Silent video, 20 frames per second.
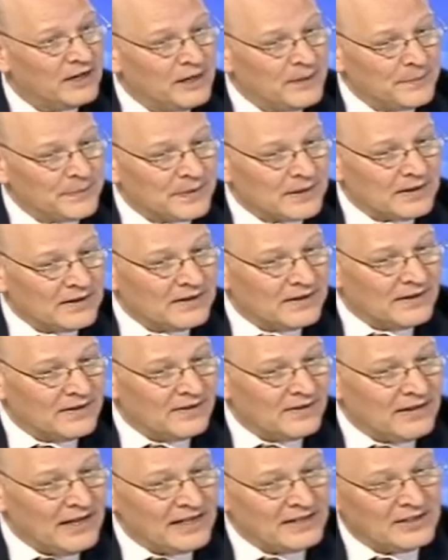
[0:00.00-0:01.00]
And
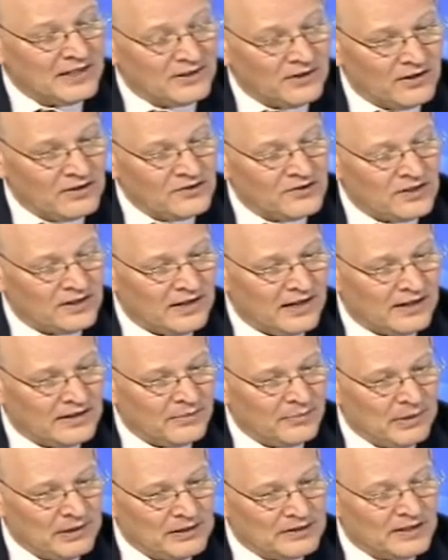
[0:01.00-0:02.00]
that technology,
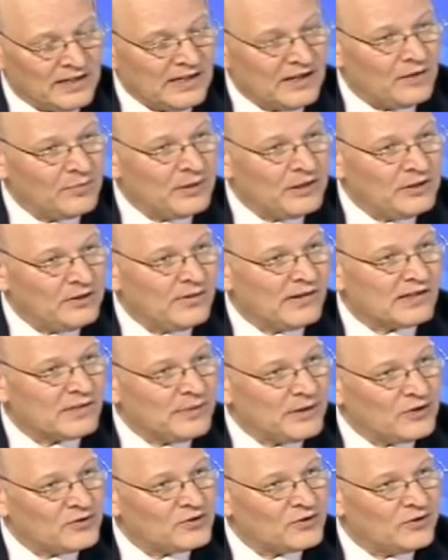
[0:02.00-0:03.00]
that ability is now being used
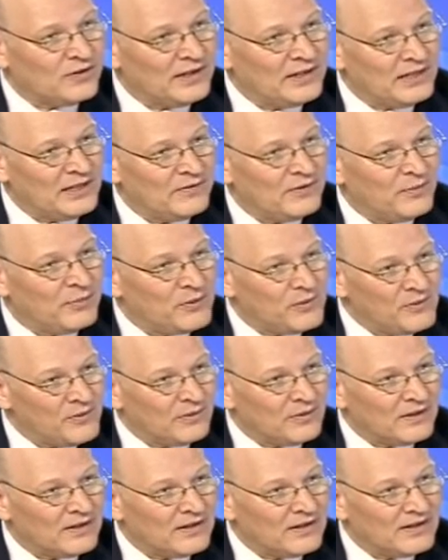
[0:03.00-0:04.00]
to make sure they're never
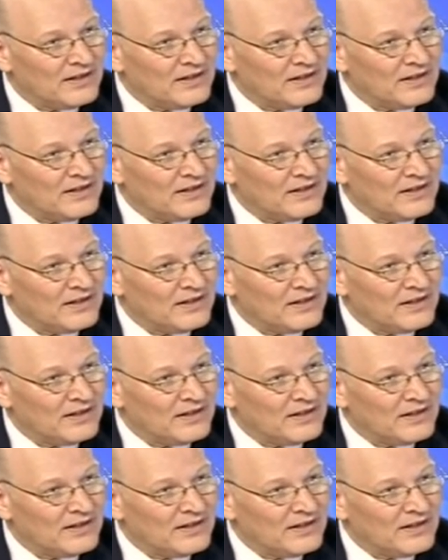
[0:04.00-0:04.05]
born.